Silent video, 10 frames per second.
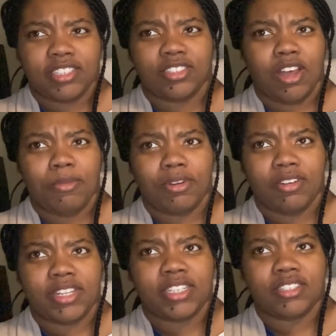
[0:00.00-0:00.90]
I'm gonna go ahead
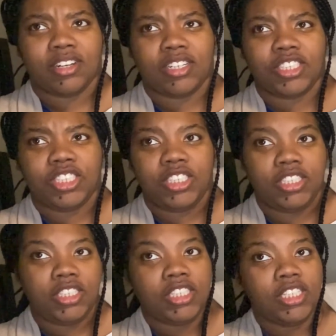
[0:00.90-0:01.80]
and get started. She's
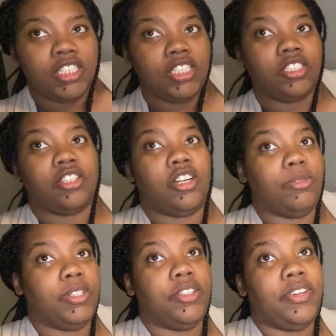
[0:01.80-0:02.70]
starting with
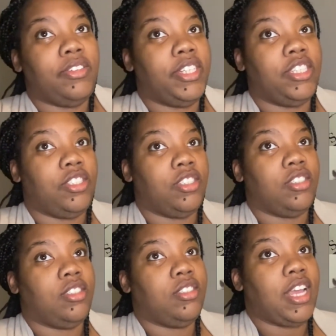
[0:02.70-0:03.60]
her foundation.
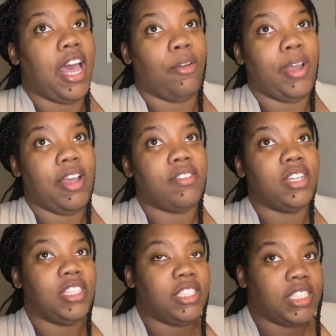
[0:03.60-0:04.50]
I don't have
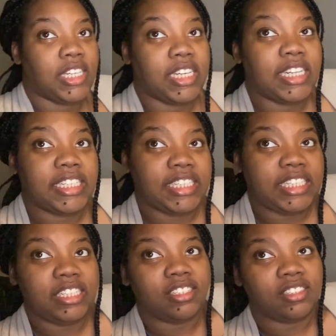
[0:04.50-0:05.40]

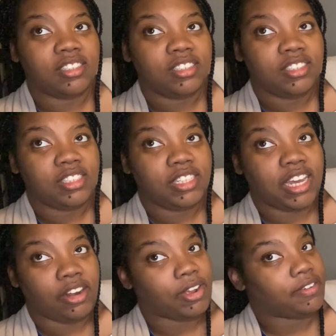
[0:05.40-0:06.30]
Clinique. Yeah, I
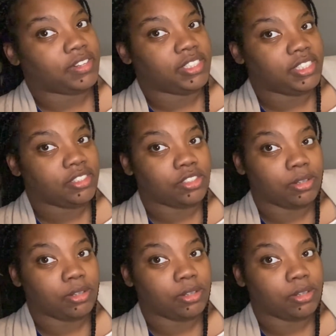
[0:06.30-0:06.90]
don't have Clinique, so I'm gonna